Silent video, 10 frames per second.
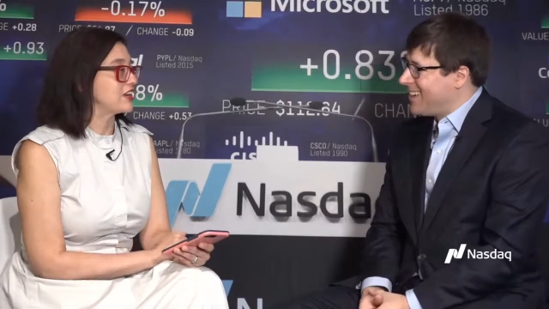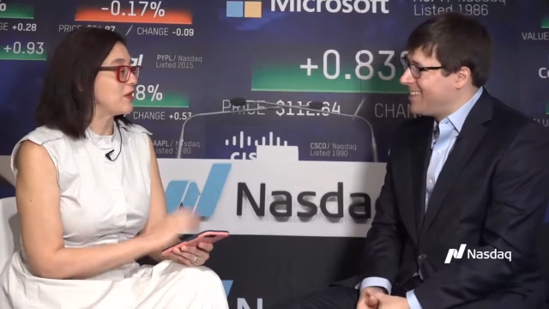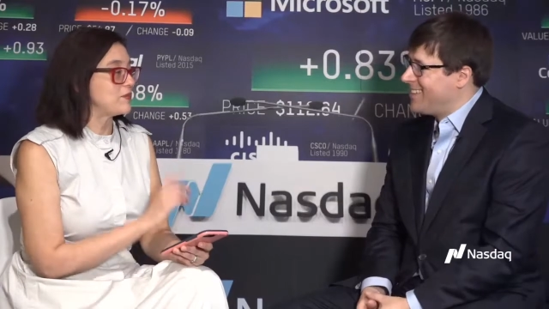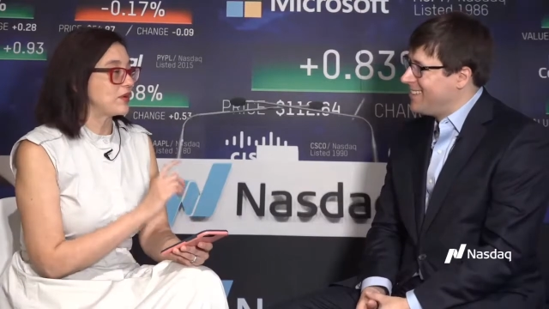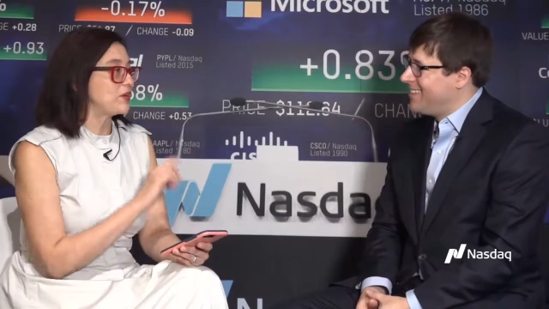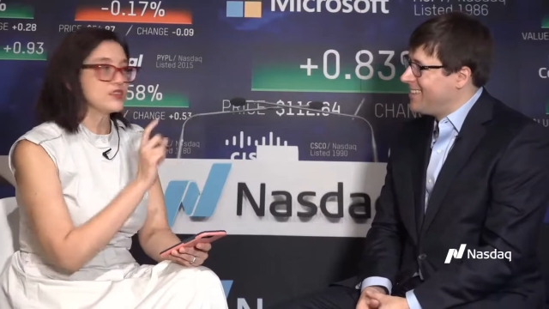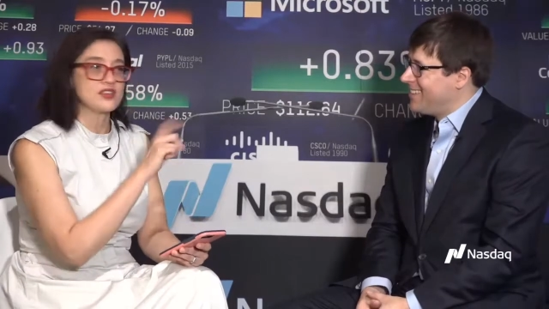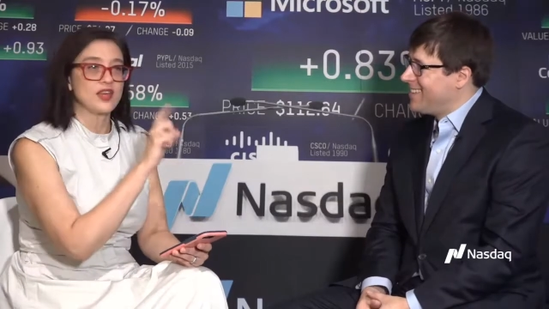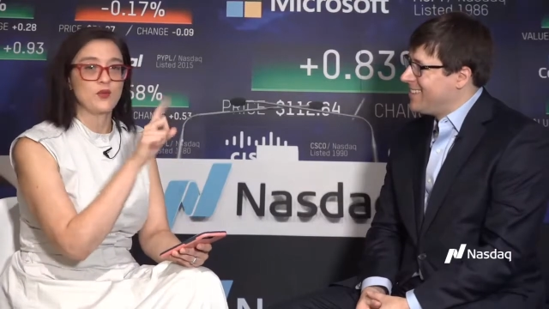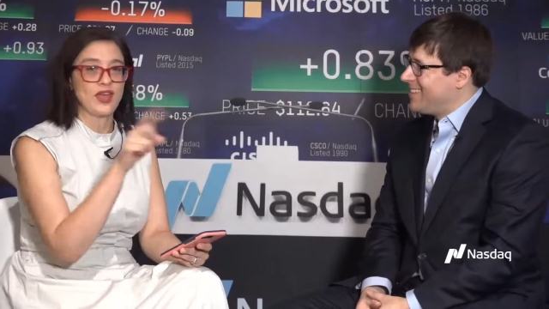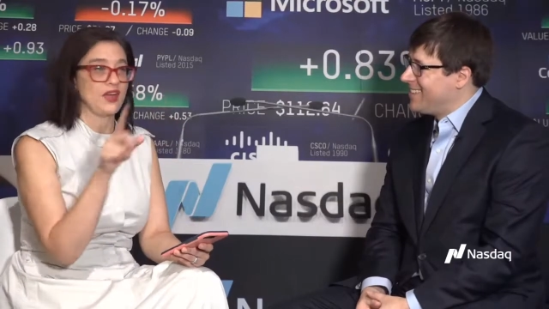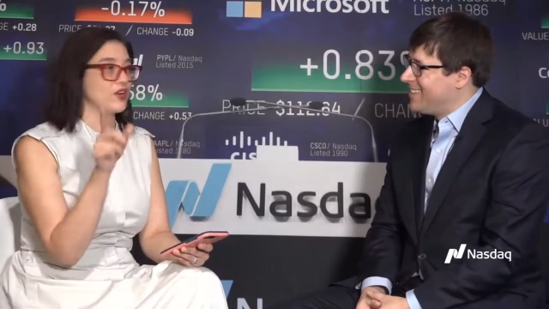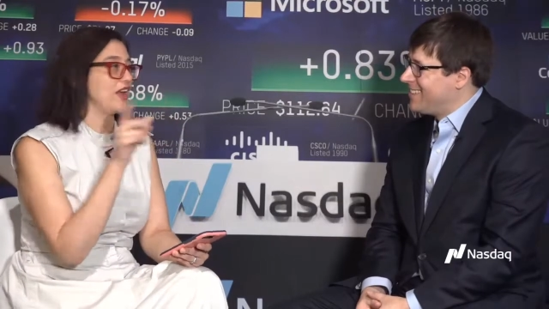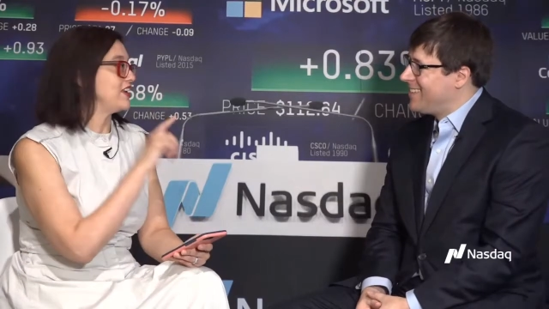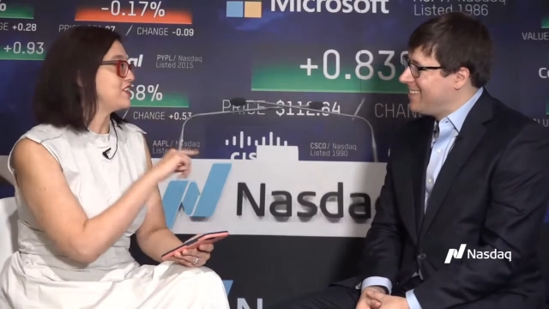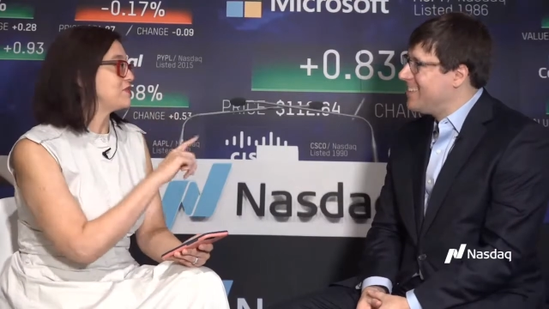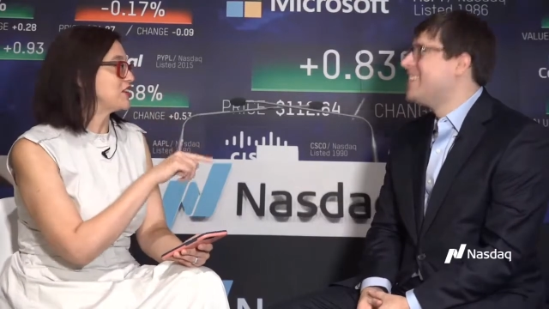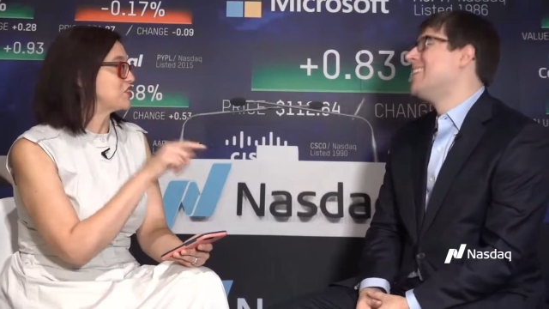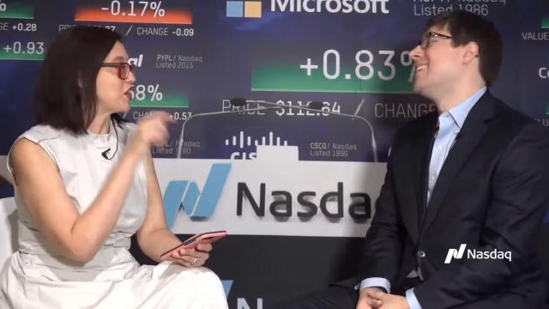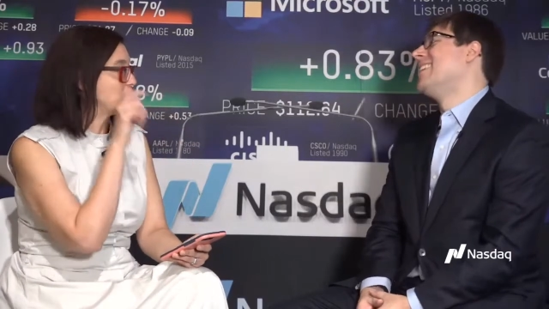Speaker 1: And my brain was like, wait, okay, I need to
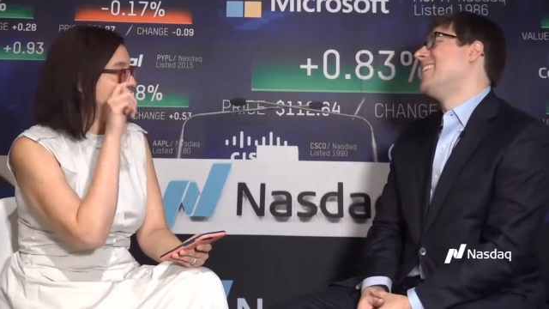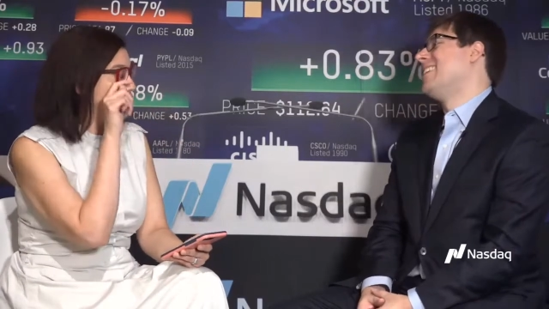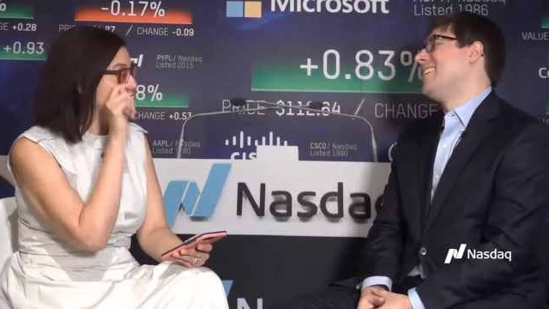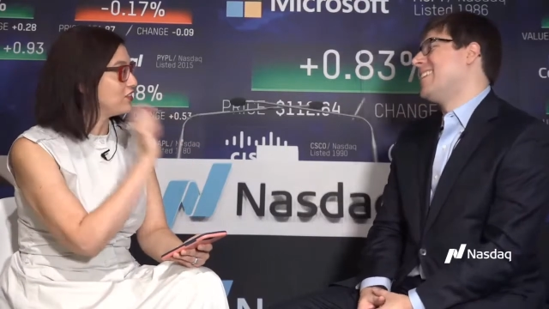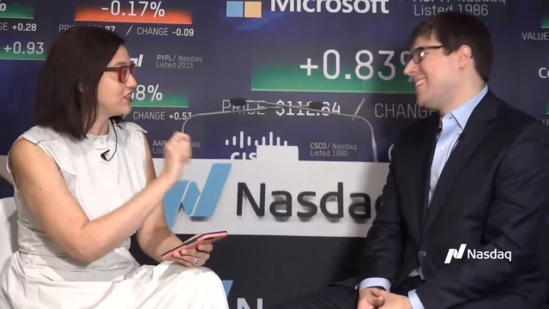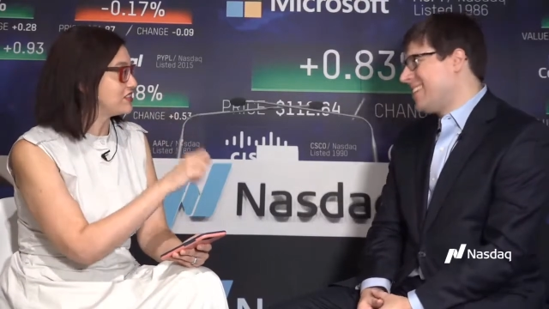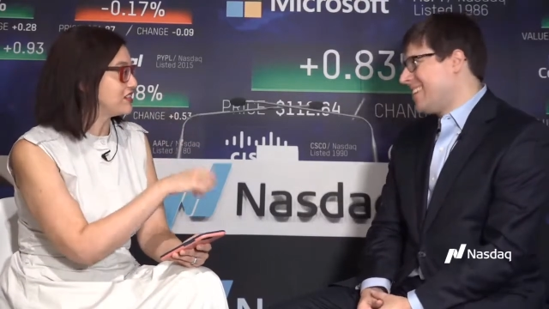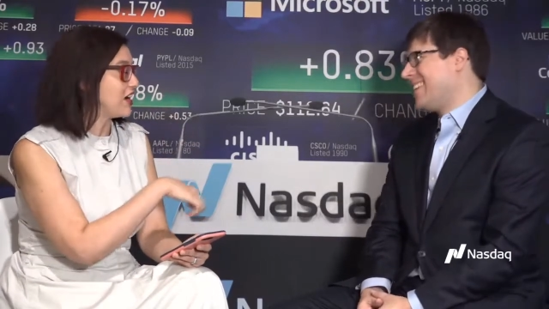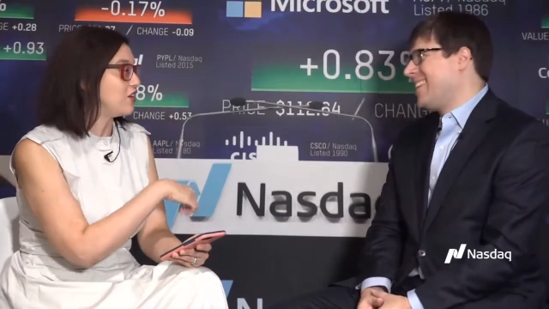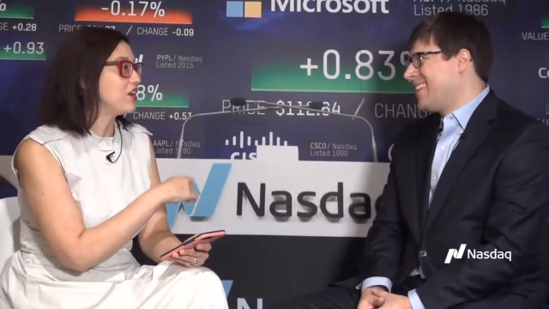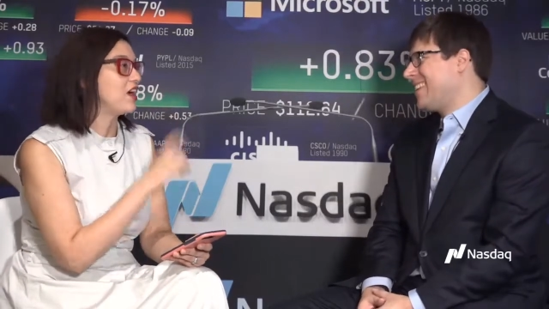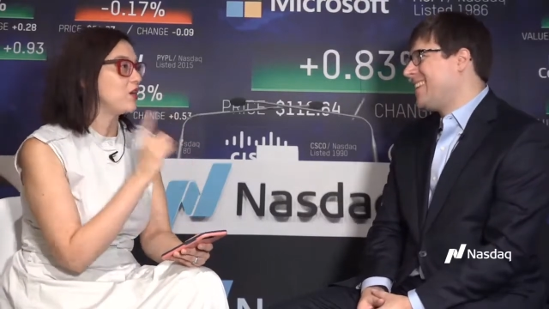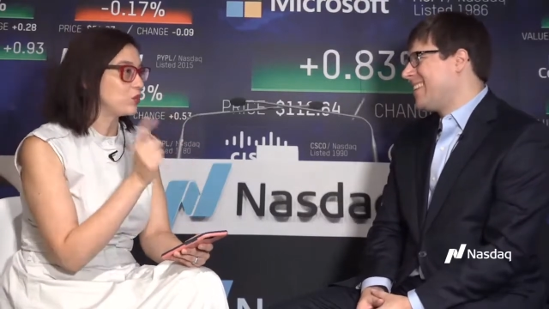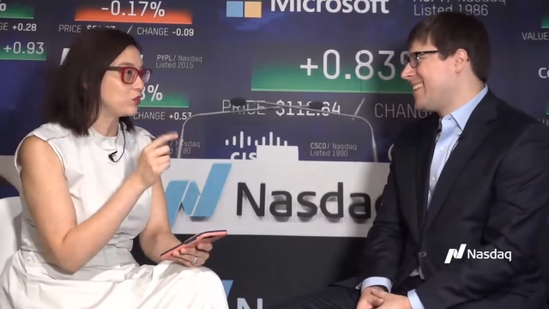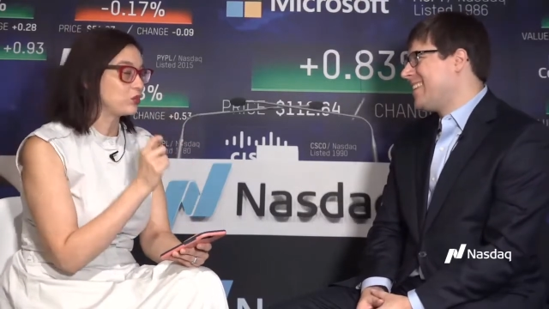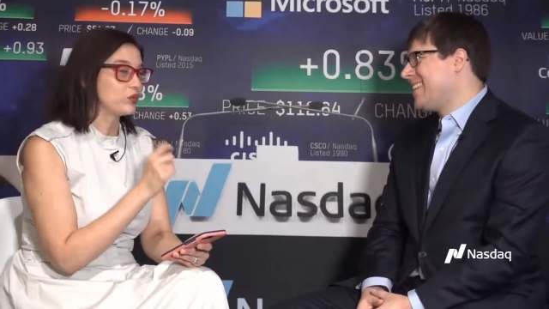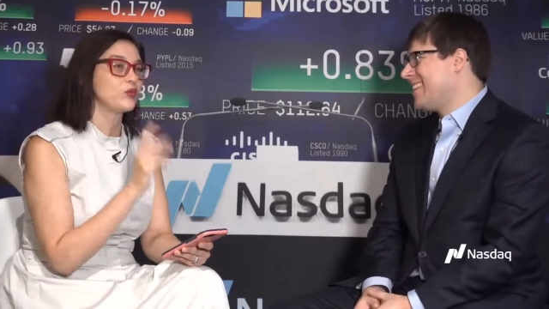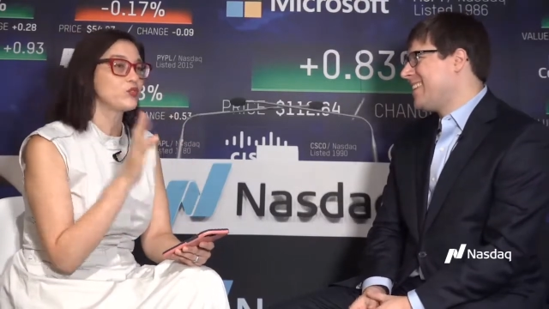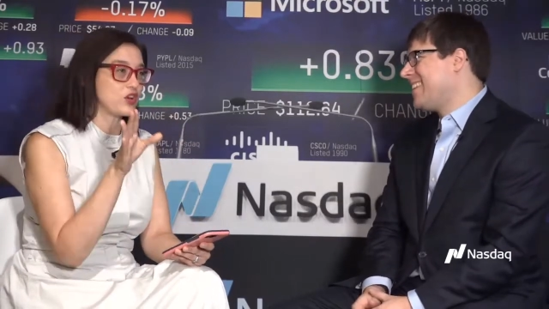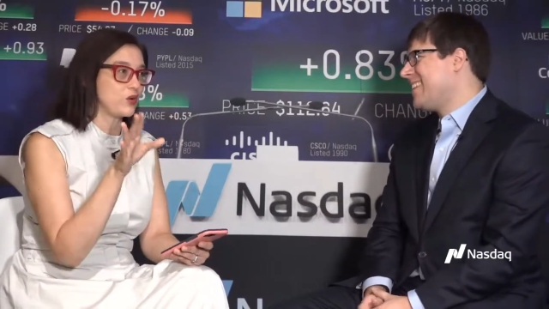make sure I'm writing all all of these down.
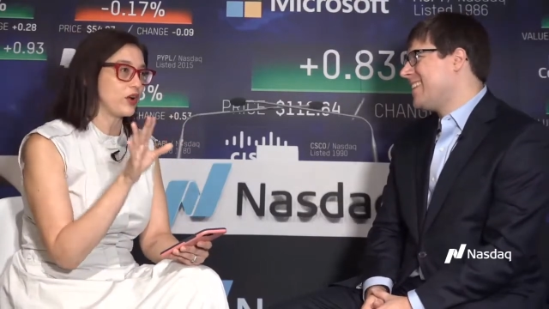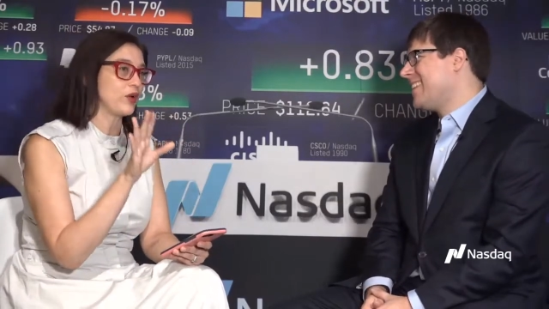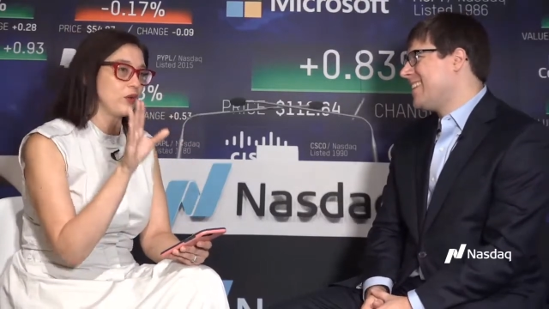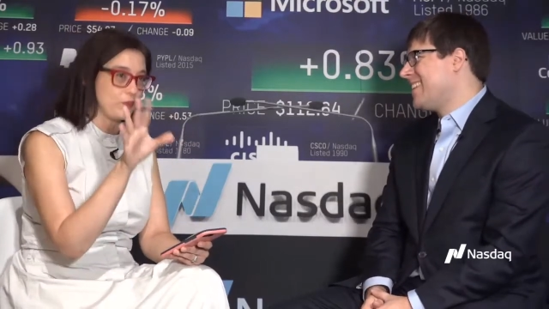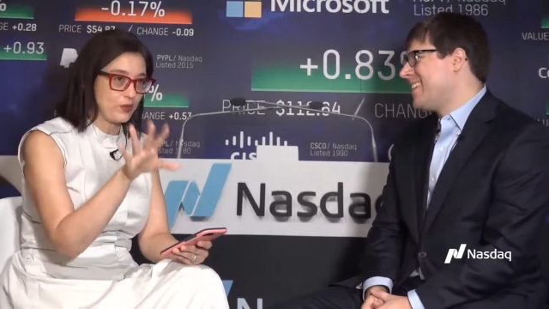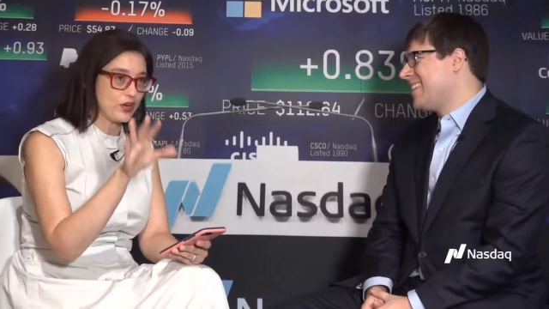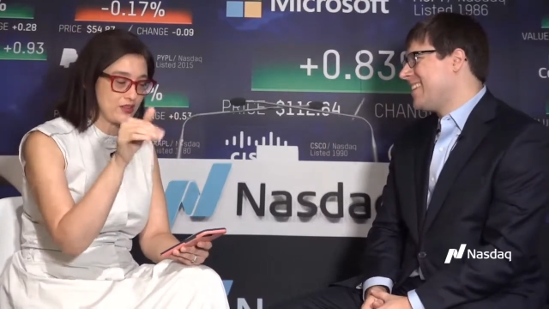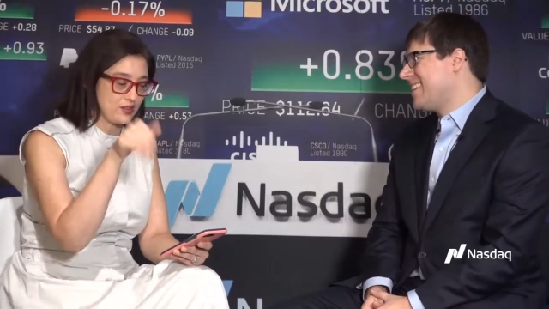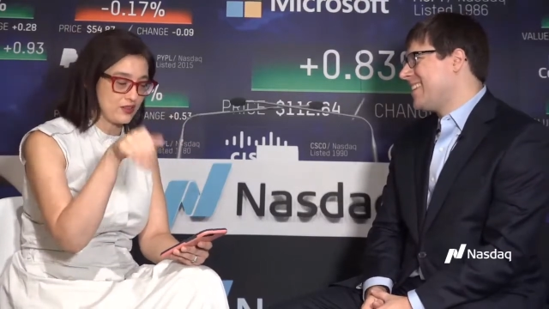Uh, don't worry, we'll put in the